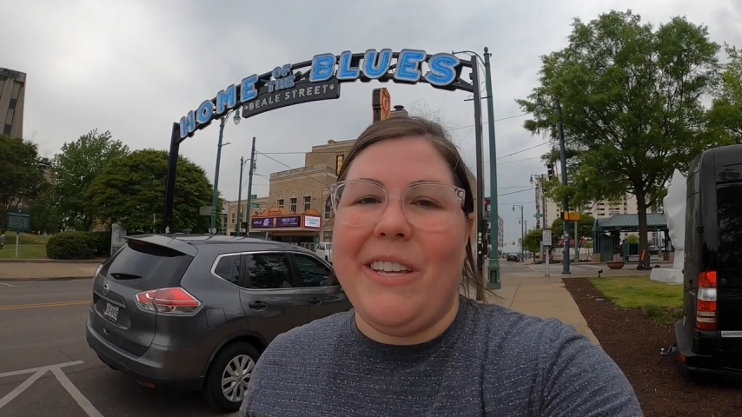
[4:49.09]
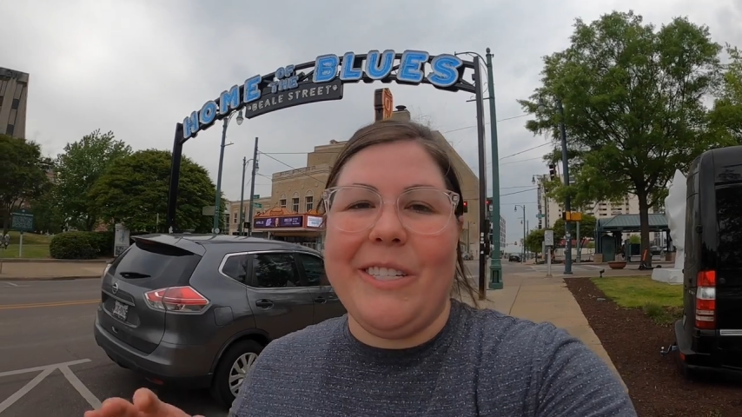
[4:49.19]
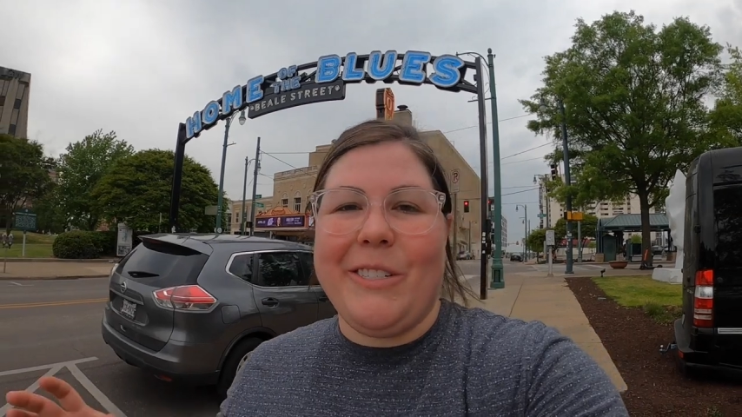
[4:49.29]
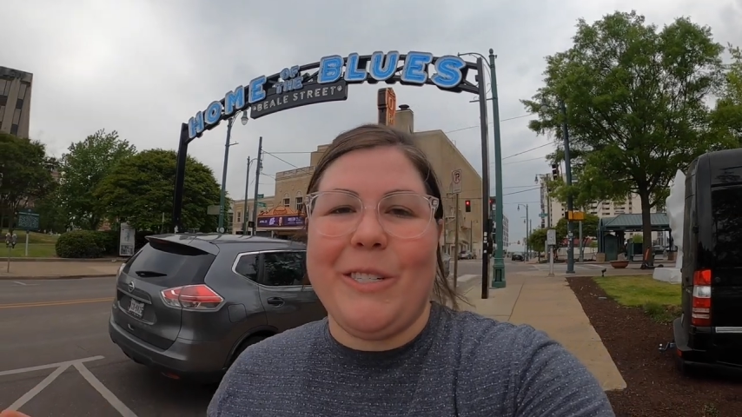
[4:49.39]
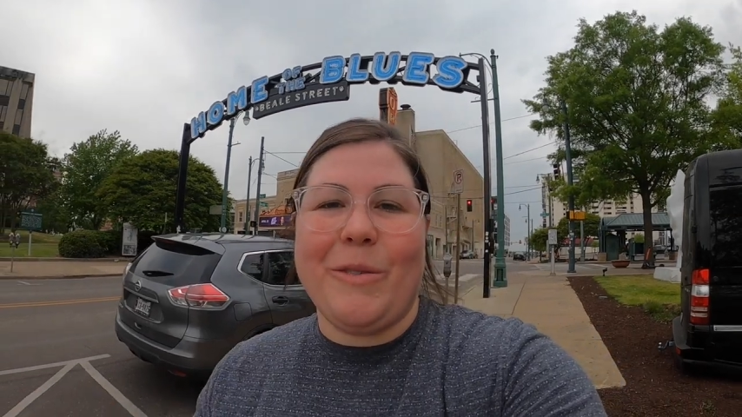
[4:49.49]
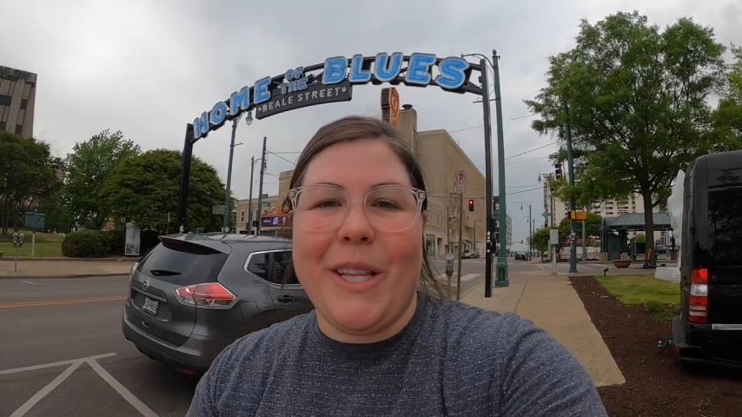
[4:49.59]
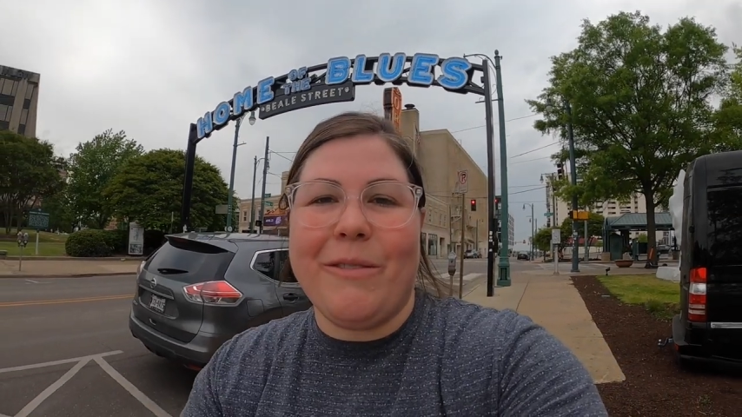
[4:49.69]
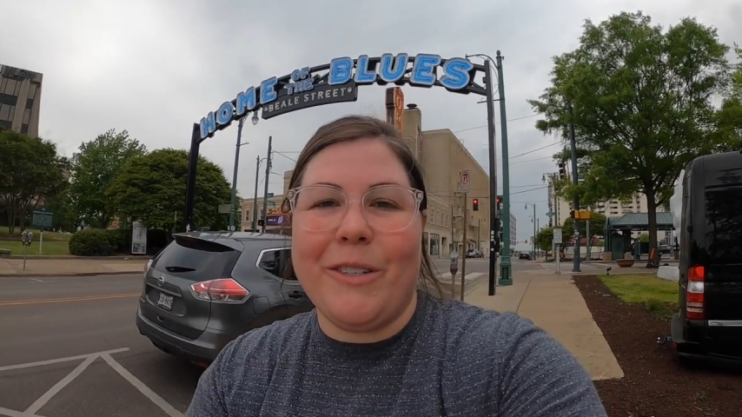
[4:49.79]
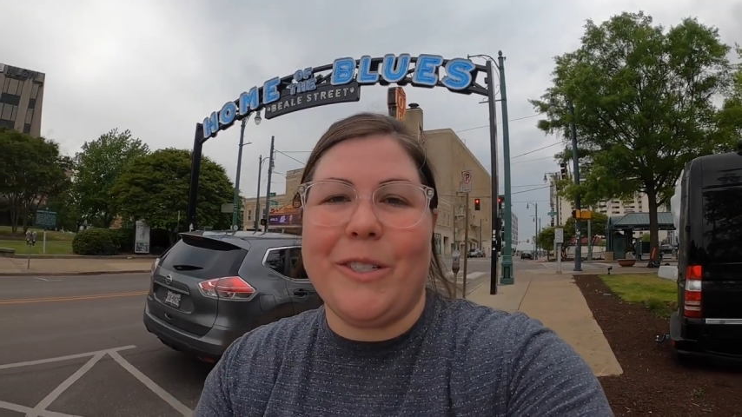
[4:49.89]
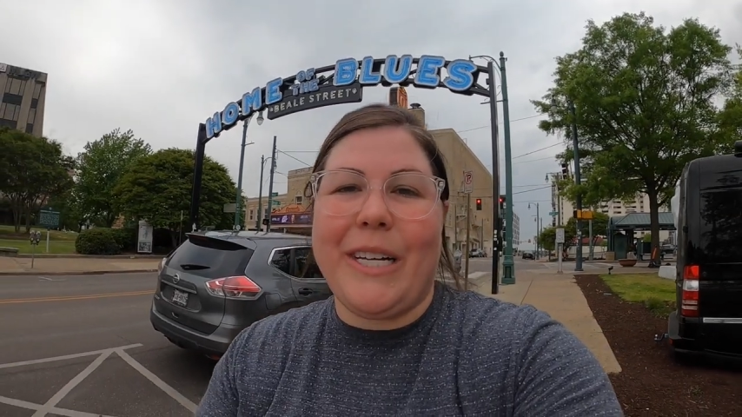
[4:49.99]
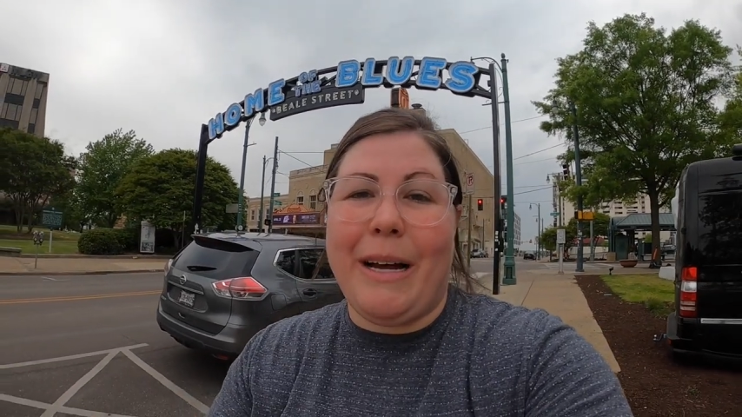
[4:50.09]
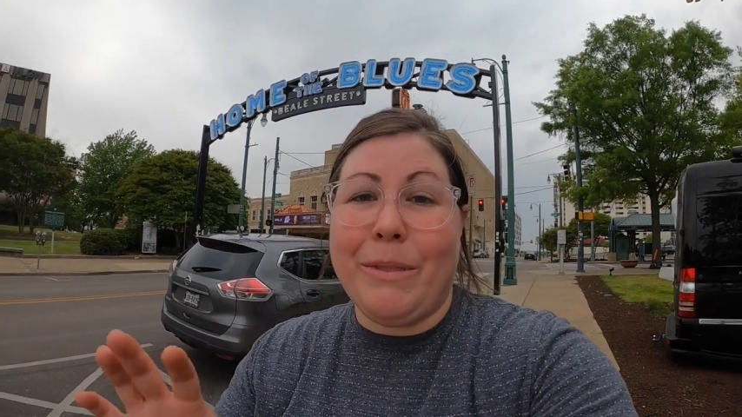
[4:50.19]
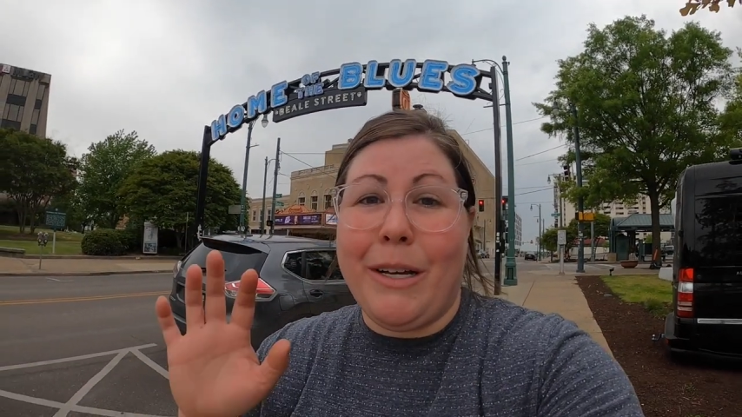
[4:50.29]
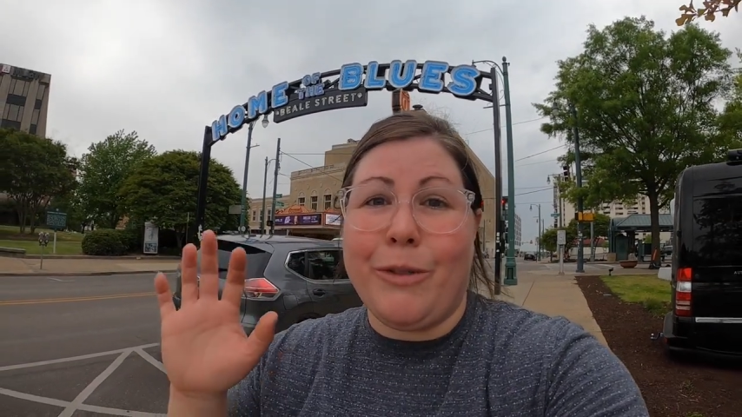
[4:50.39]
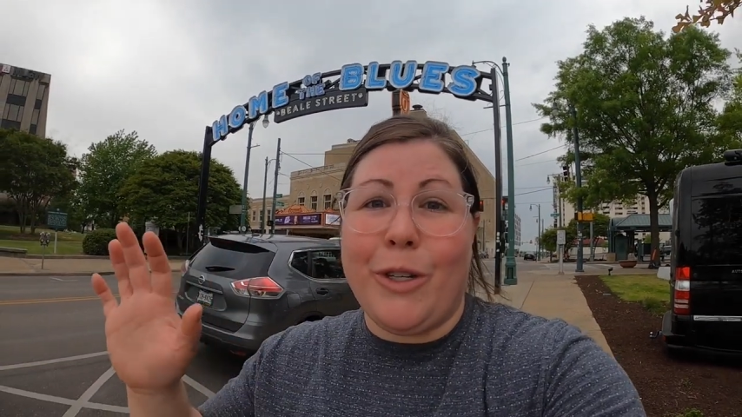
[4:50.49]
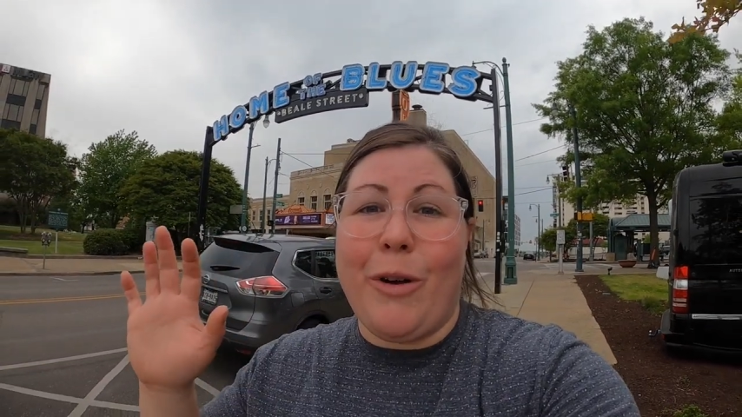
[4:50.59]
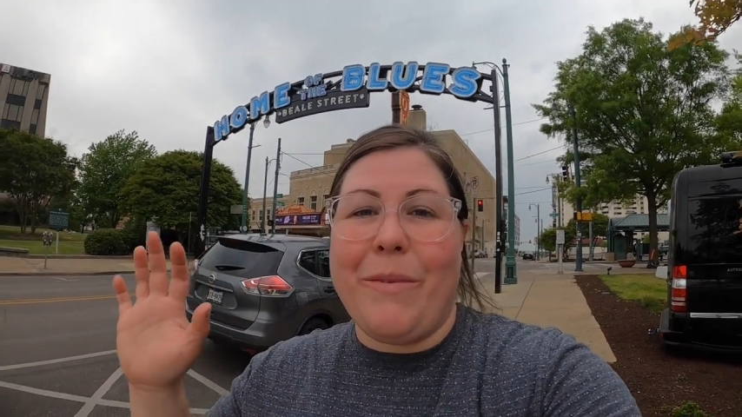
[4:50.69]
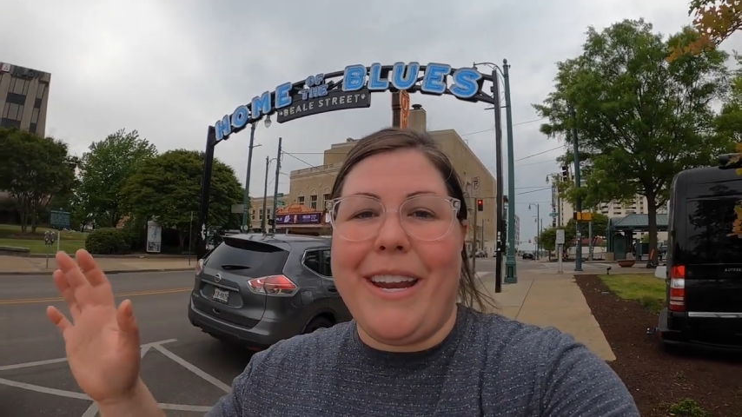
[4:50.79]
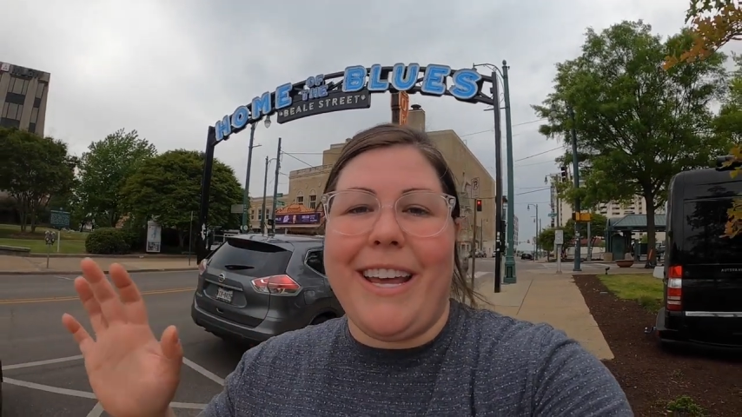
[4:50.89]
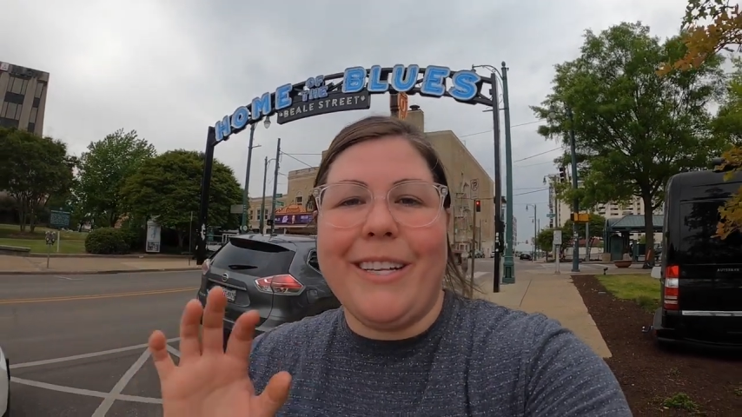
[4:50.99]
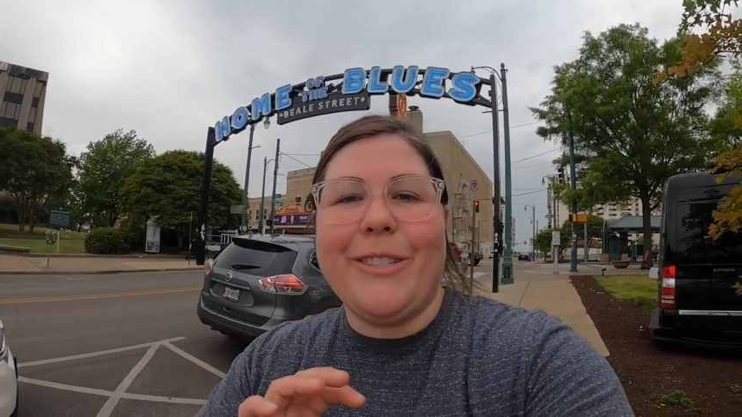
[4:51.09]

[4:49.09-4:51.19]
This is just one of the first stops of so many.